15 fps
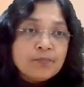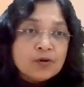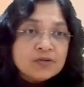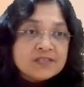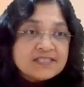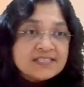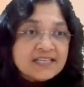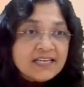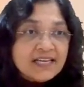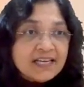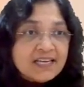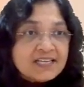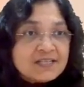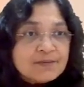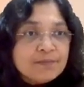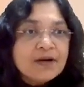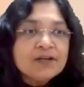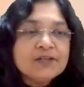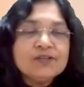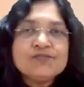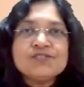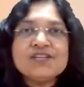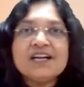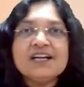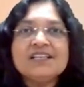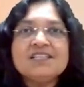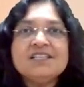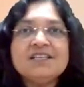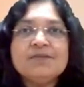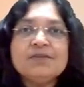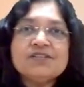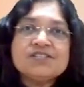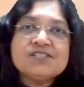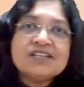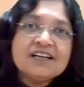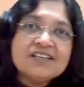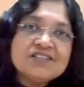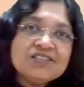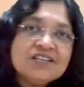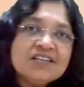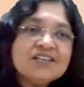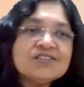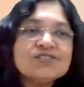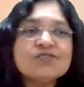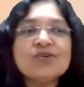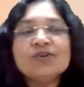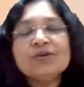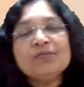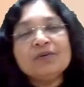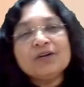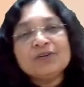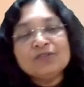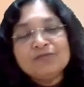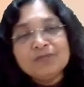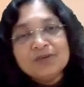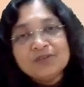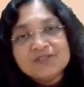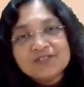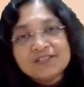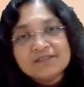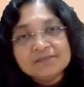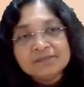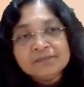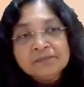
policy is a part of strategy, but strategy is not a part of policy.